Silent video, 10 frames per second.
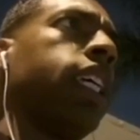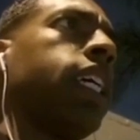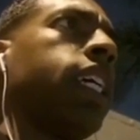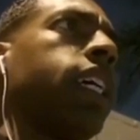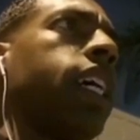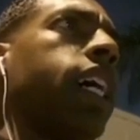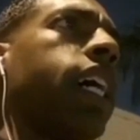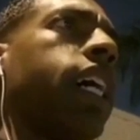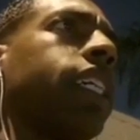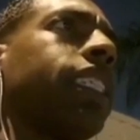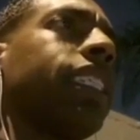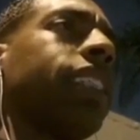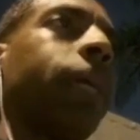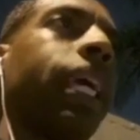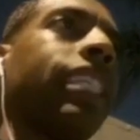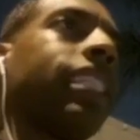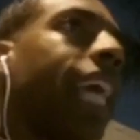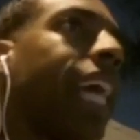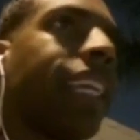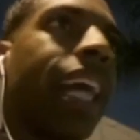Man,
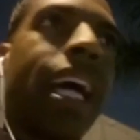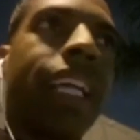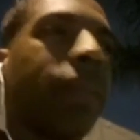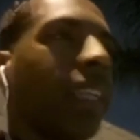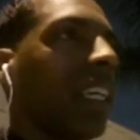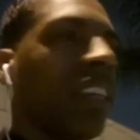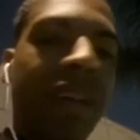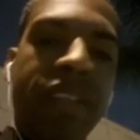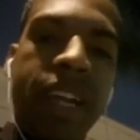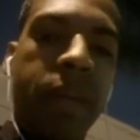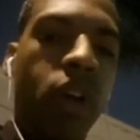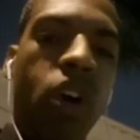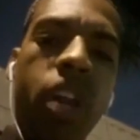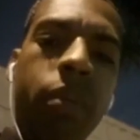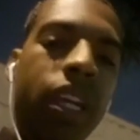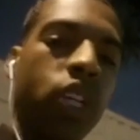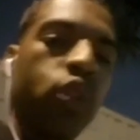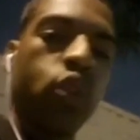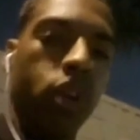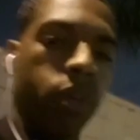Staten Island, love my family. All of my New
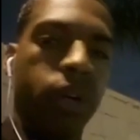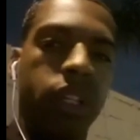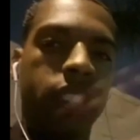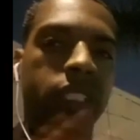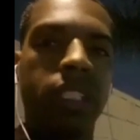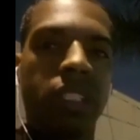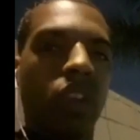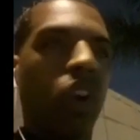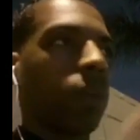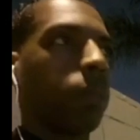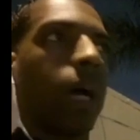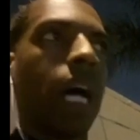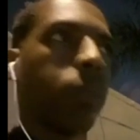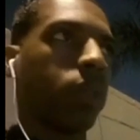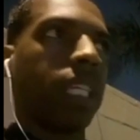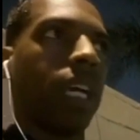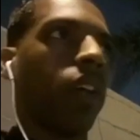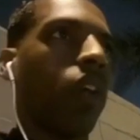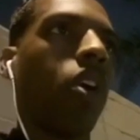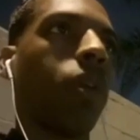York brothers and sisters, all the bombers down there,
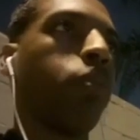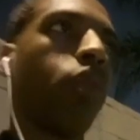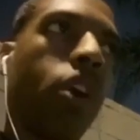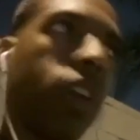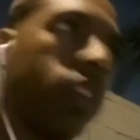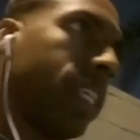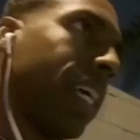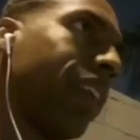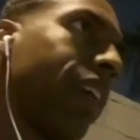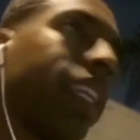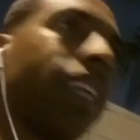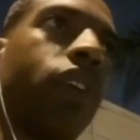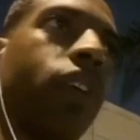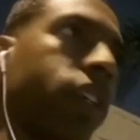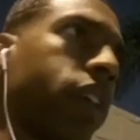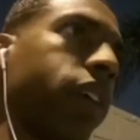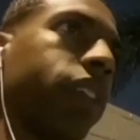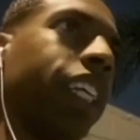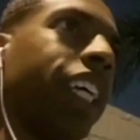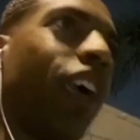all the brawlers down there. I love all of y'all.
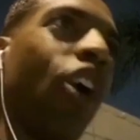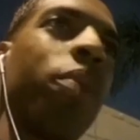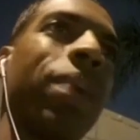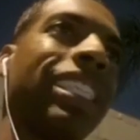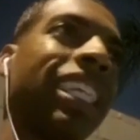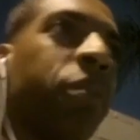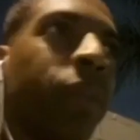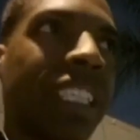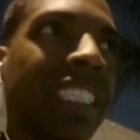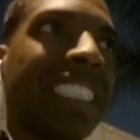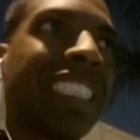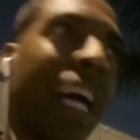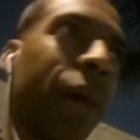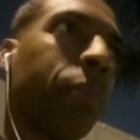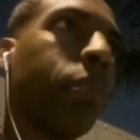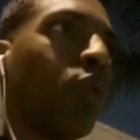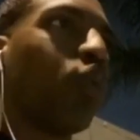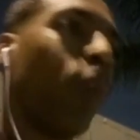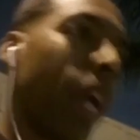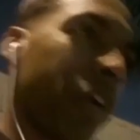All my Timberland stomp boot
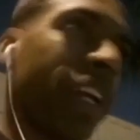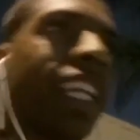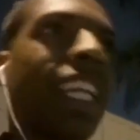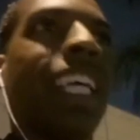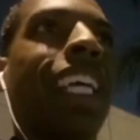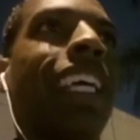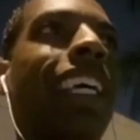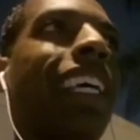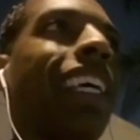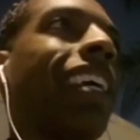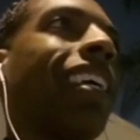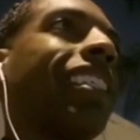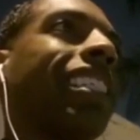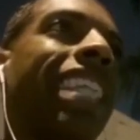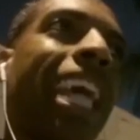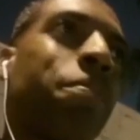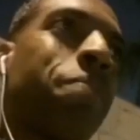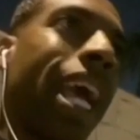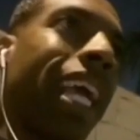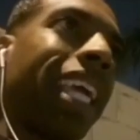wearing,
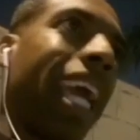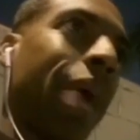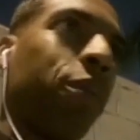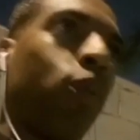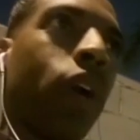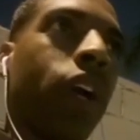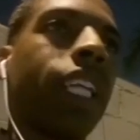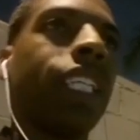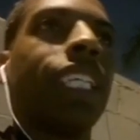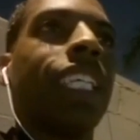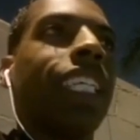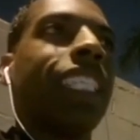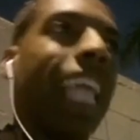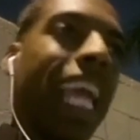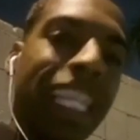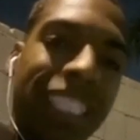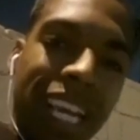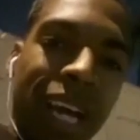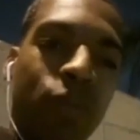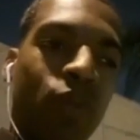snapback cap wearing, tank top
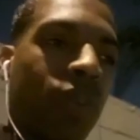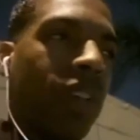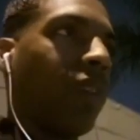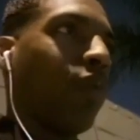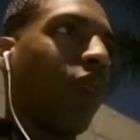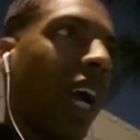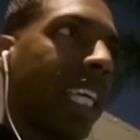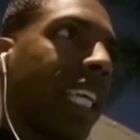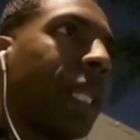rocking.